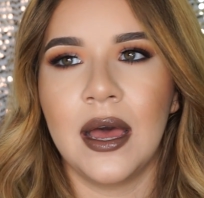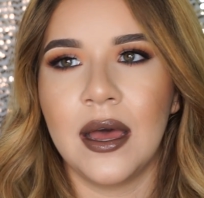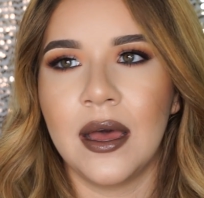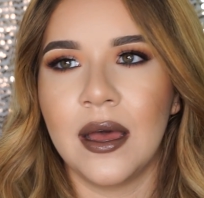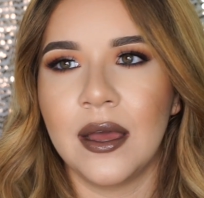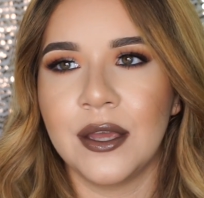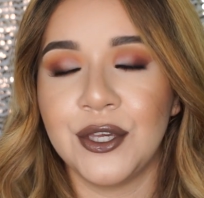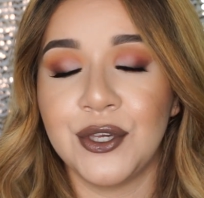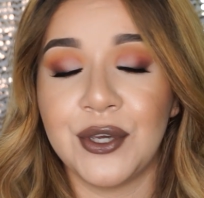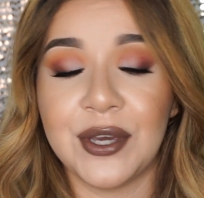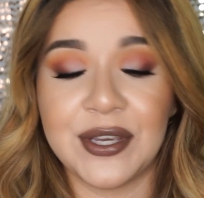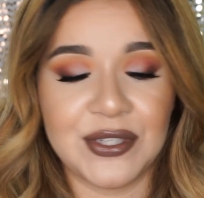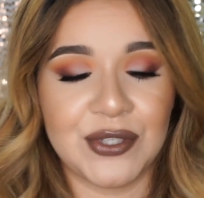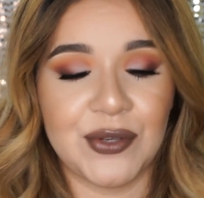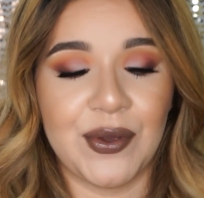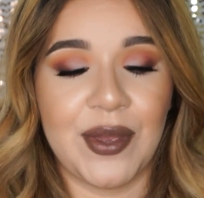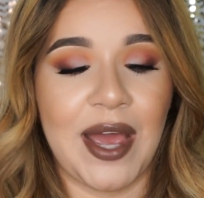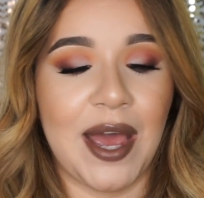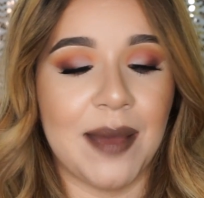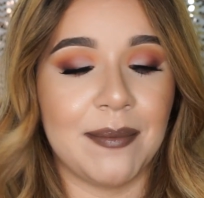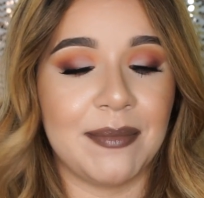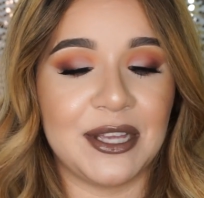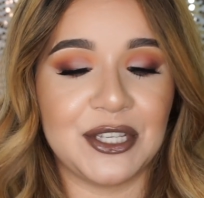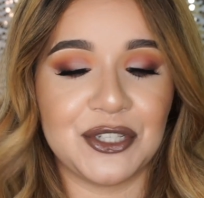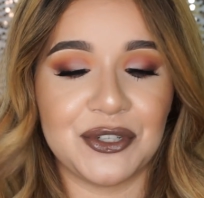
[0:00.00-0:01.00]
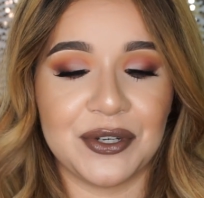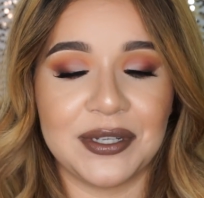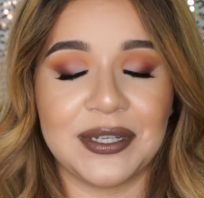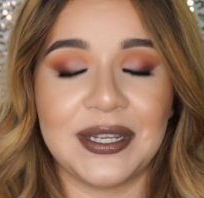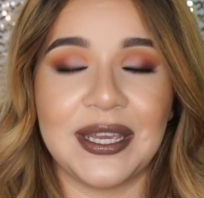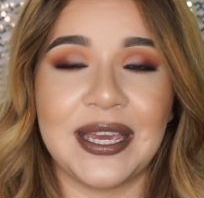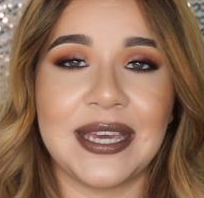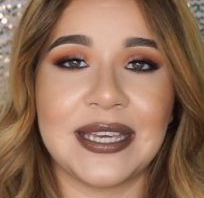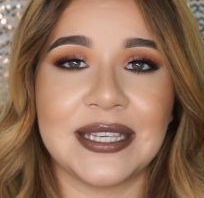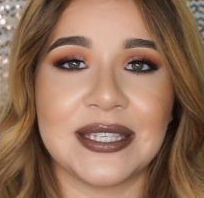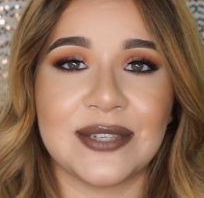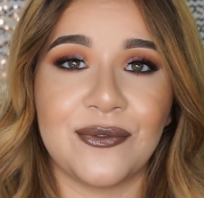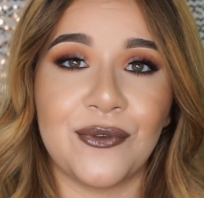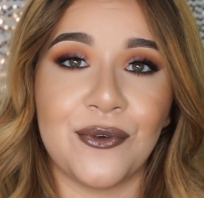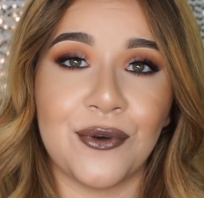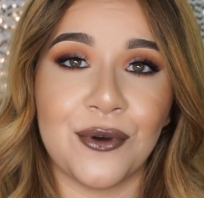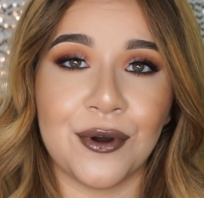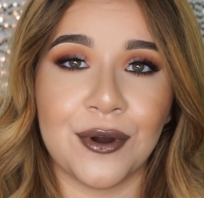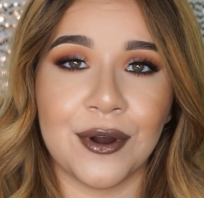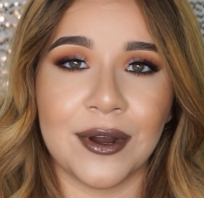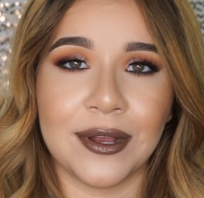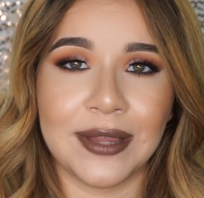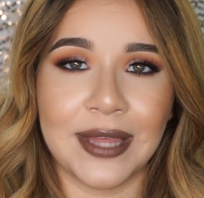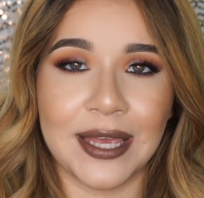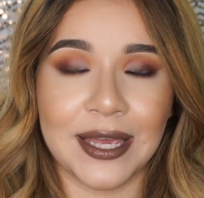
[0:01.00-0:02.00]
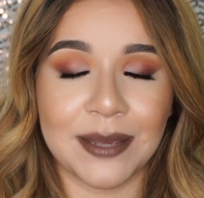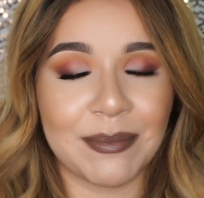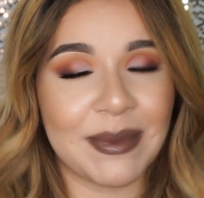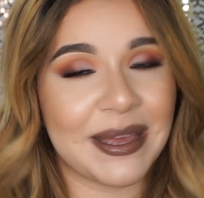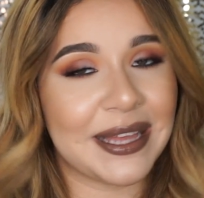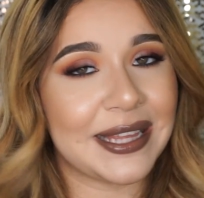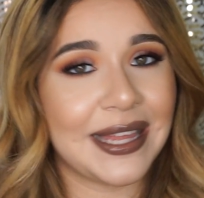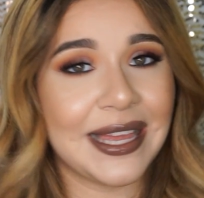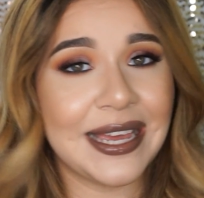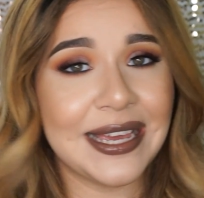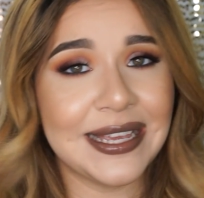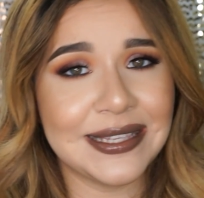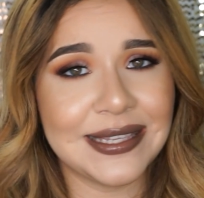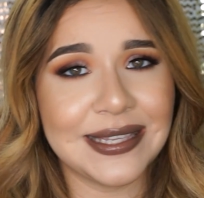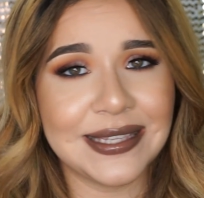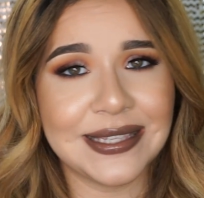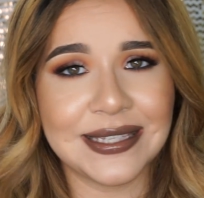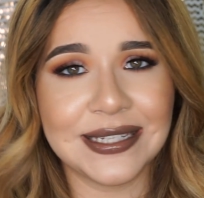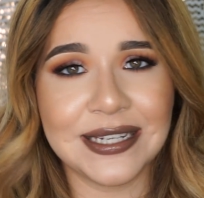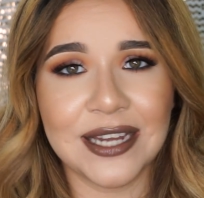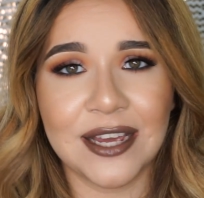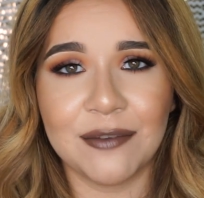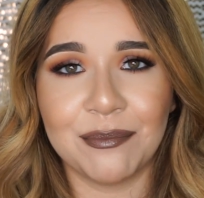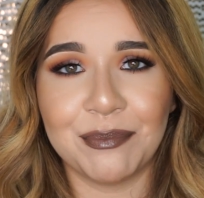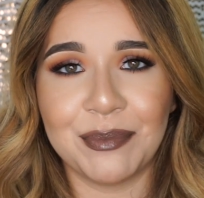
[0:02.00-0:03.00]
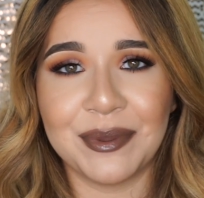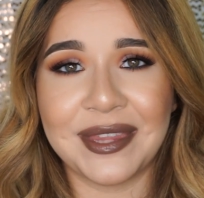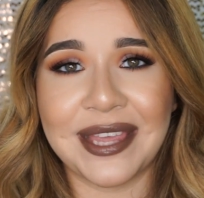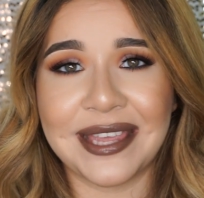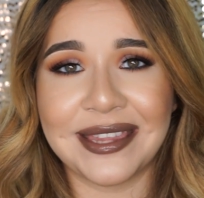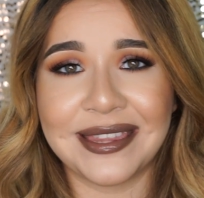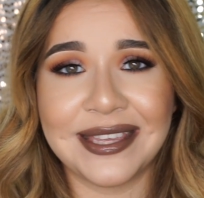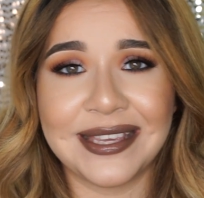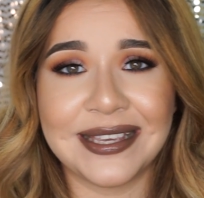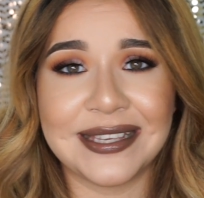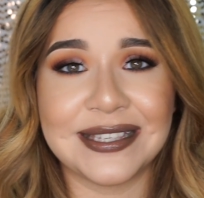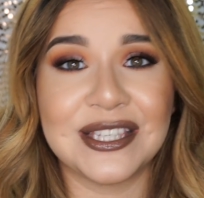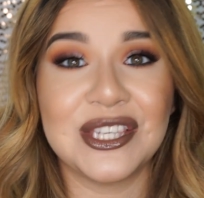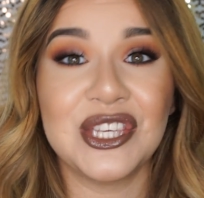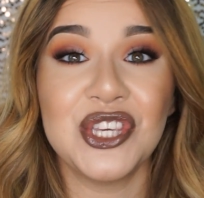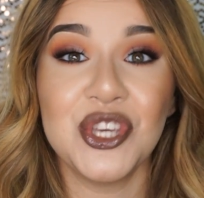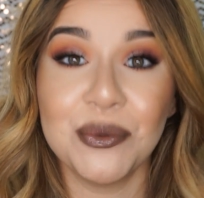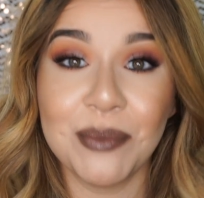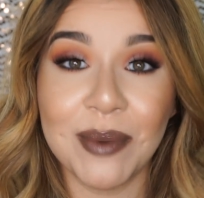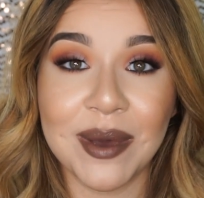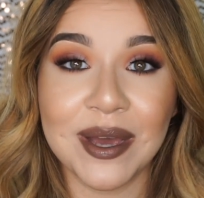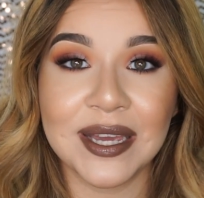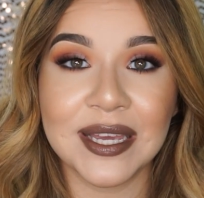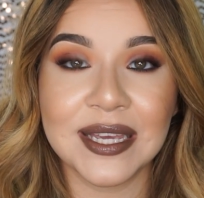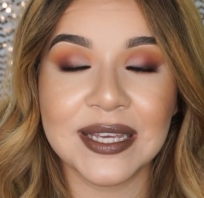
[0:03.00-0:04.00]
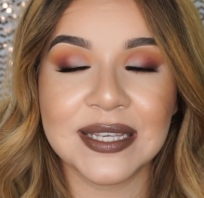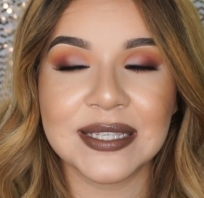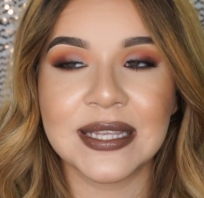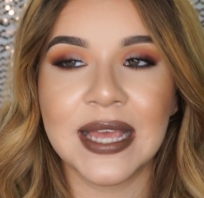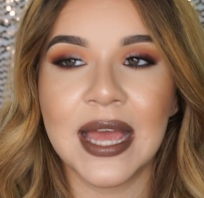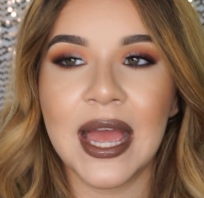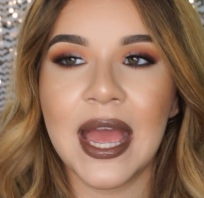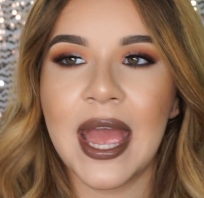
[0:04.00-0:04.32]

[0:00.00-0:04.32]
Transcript: You guys know I have my train case for like my clients and stuff, but that thing is humongous,